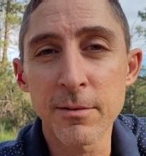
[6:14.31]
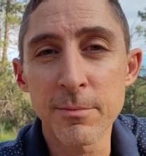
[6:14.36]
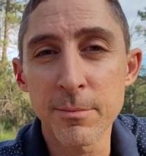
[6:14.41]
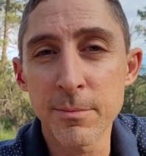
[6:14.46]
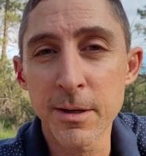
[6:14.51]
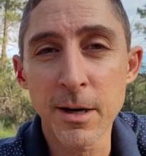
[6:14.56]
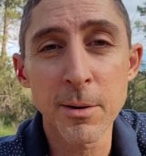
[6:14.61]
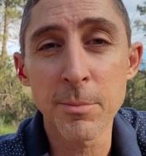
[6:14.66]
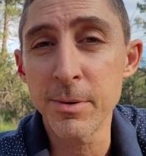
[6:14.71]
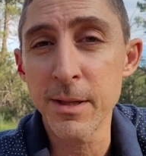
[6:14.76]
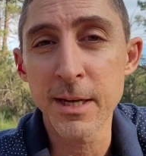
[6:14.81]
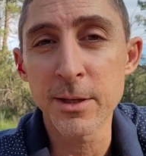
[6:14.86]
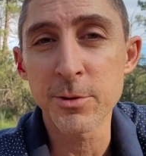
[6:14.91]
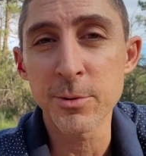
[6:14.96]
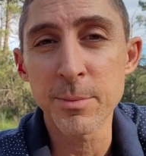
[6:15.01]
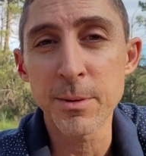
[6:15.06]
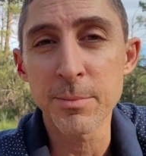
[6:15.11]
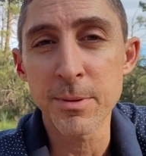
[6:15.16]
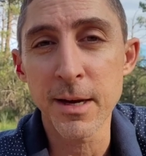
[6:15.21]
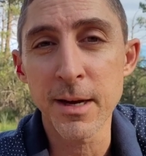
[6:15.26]
all plans will
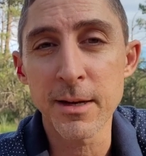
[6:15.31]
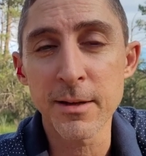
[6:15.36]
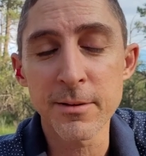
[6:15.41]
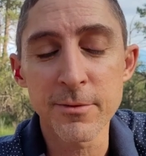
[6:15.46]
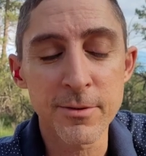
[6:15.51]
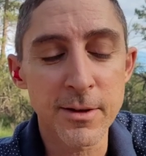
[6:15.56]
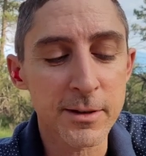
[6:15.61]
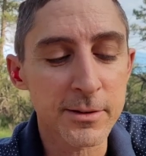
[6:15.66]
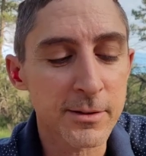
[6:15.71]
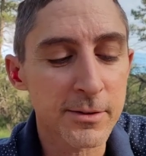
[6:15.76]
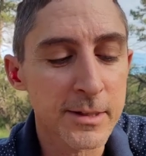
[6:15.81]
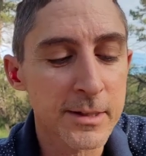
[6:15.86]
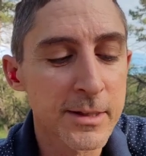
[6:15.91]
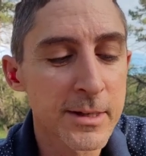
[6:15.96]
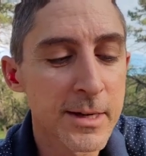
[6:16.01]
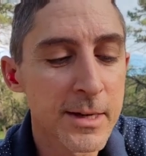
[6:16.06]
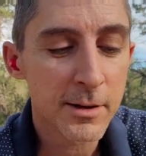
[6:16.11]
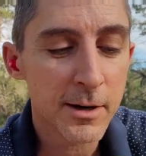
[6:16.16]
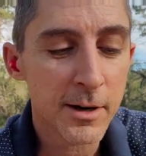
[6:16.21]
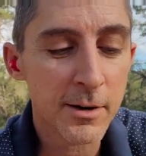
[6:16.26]
be paid effectively.
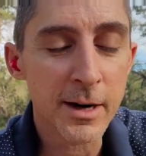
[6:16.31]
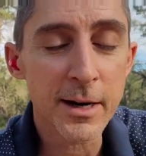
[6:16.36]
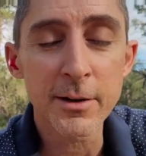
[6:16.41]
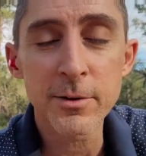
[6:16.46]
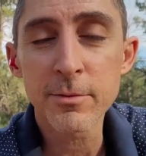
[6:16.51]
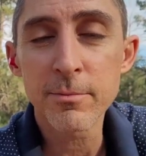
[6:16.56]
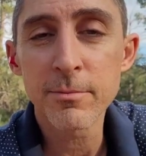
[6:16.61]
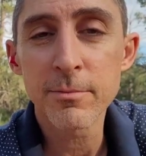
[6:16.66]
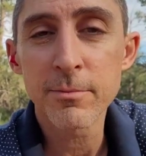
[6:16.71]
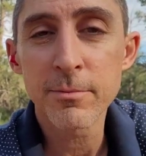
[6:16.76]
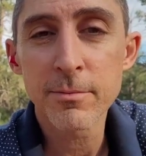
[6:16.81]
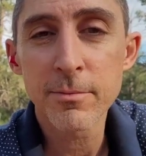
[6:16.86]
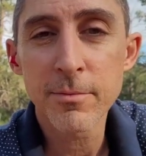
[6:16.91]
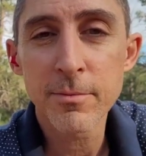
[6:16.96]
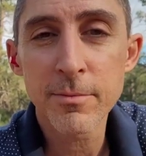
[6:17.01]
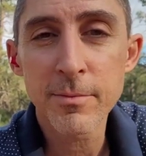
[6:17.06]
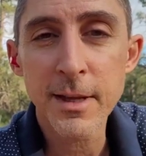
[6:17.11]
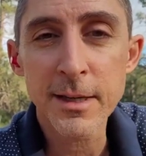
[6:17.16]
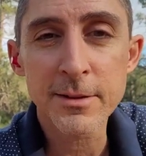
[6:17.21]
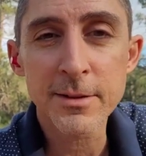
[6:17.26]
All right,
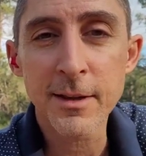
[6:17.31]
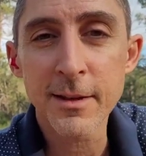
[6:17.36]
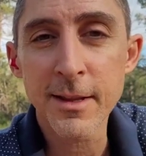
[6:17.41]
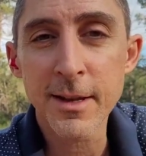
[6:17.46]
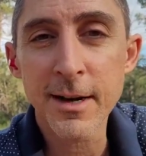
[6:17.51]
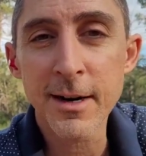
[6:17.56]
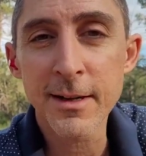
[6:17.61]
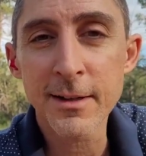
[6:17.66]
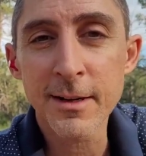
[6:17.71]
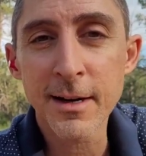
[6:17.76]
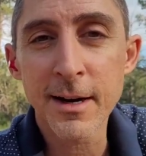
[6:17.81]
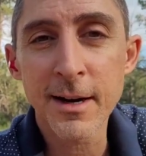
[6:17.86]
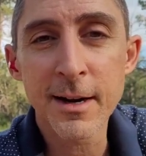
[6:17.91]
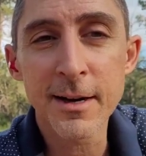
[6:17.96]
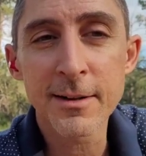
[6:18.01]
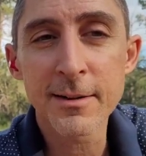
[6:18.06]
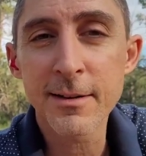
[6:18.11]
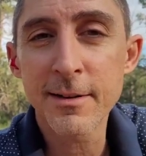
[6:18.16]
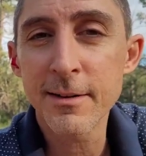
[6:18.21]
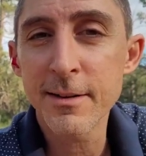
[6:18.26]
that's all that I got.
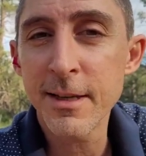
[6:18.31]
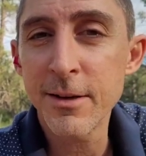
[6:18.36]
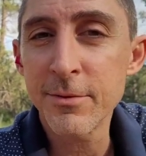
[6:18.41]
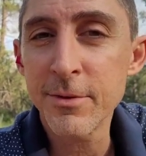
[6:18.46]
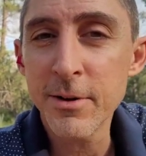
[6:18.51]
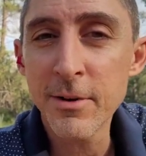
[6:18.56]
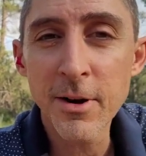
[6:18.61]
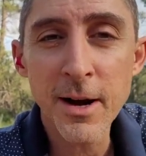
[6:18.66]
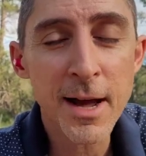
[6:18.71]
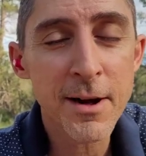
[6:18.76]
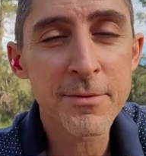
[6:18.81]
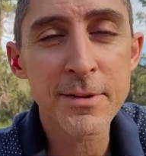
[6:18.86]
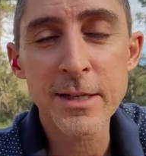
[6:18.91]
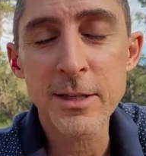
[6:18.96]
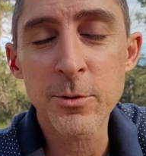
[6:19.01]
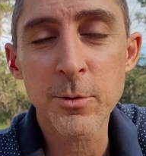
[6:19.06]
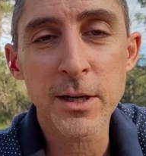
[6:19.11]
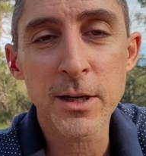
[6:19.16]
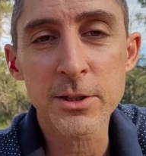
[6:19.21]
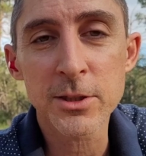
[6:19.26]
If you have any
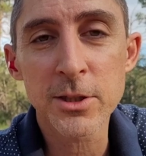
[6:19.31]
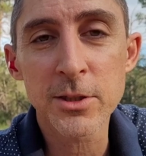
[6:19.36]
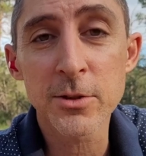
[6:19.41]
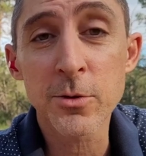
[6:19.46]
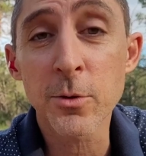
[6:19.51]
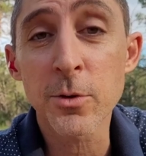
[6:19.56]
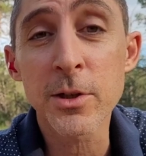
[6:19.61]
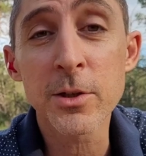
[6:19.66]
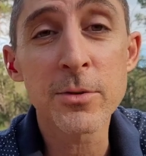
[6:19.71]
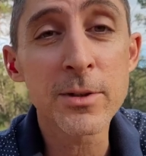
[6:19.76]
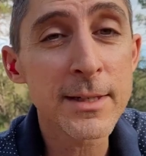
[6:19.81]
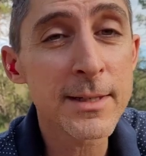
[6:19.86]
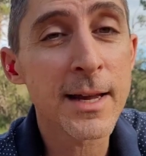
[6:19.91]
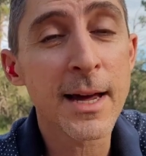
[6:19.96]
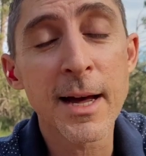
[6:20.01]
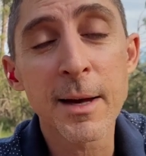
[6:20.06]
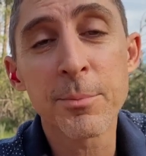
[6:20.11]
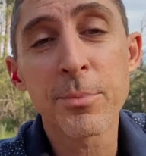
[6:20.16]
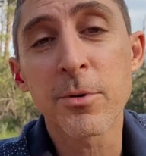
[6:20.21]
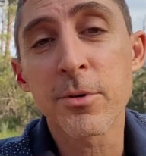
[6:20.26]
questions or you need
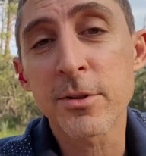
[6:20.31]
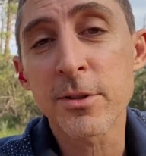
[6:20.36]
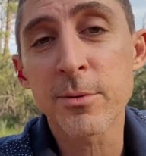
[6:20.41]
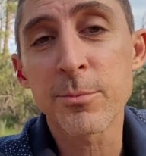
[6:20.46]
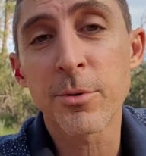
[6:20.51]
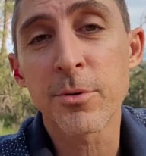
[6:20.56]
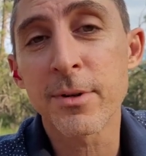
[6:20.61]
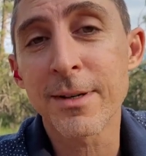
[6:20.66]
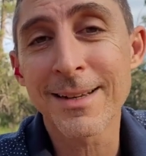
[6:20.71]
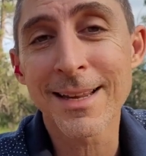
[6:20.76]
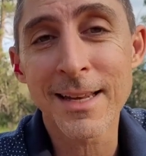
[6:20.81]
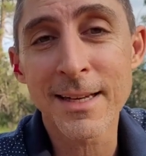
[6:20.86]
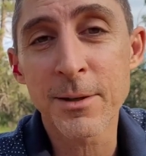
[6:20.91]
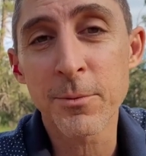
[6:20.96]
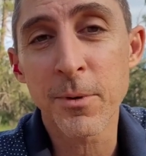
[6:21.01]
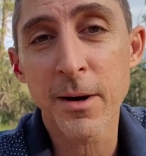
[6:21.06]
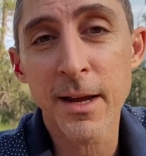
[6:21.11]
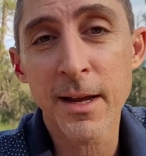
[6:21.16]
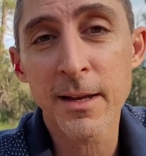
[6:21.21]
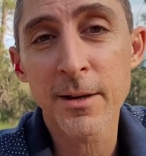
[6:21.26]
help or support in any
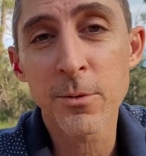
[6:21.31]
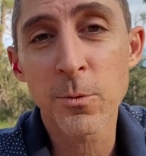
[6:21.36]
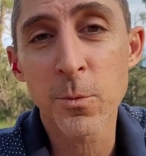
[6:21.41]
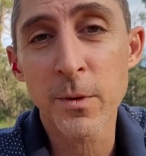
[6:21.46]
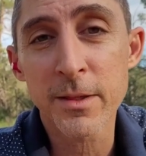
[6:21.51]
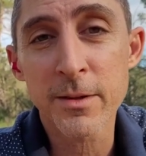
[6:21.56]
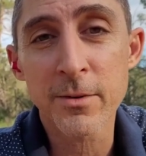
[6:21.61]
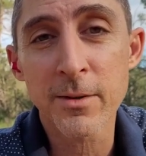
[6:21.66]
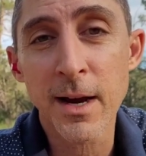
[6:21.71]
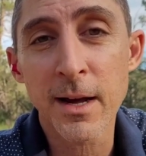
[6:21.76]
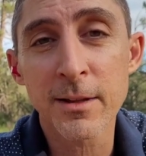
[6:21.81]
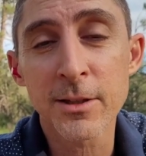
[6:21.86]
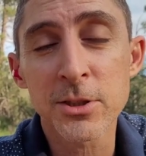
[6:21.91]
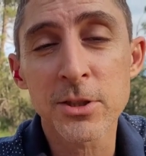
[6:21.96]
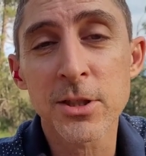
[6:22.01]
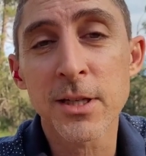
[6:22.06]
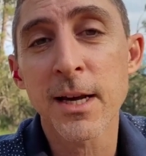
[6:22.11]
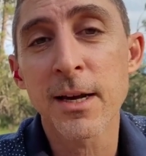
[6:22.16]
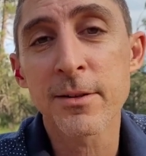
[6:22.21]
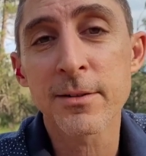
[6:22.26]
way with your Owwlish
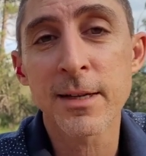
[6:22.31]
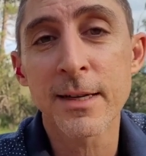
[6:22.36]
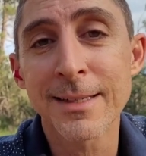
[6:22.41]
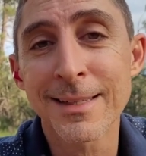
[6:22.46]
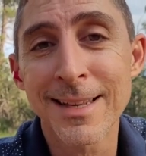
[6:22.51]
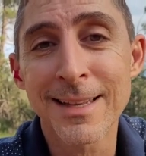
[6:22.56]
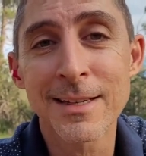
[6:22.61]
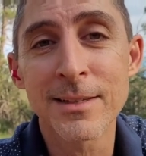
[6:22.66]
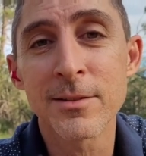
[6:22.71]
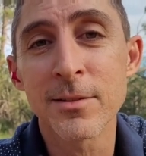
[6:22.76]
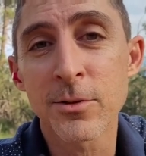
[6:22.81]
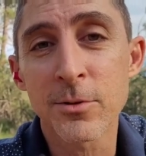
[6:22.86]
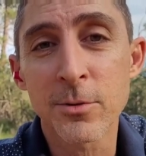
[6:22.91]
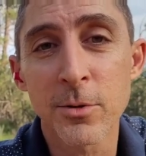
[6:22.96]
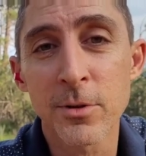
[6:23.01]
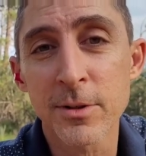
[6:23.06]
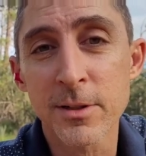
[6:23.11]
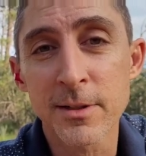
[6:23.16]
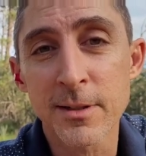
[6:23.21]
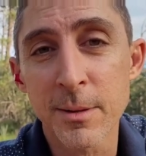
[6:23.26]
account and getting your
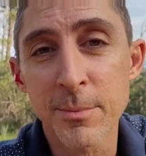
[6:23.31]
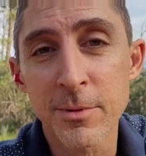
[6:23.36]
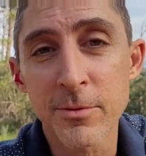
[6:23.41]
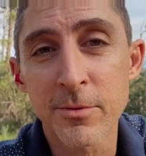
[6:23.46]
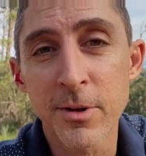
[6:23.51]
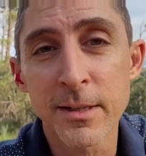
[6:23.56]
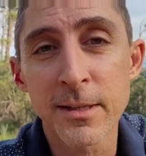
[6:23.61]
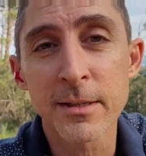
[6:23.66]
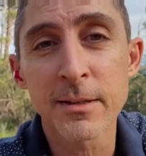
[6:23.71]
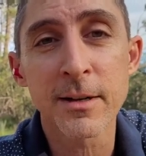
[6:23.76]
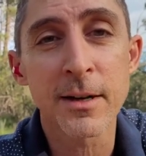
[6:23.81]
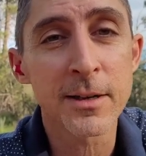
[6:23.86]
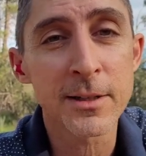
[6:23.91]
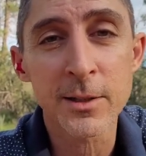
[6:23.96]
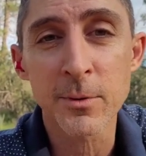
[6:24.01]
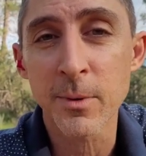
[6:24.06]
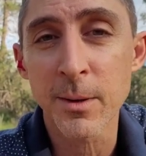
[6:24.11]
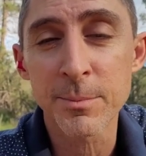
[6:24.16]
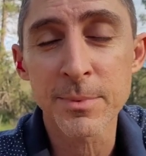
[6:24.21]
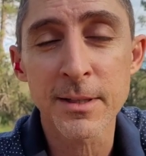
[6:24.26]
courses up and running on
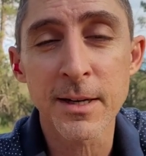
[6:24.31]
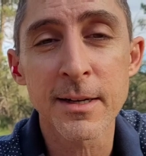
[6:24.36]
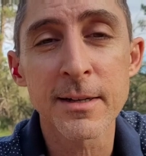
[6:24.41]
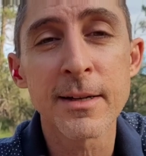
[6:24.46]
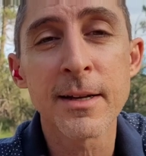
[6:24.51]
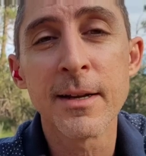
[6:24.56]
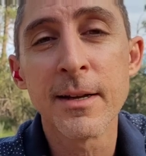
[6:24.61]
your website,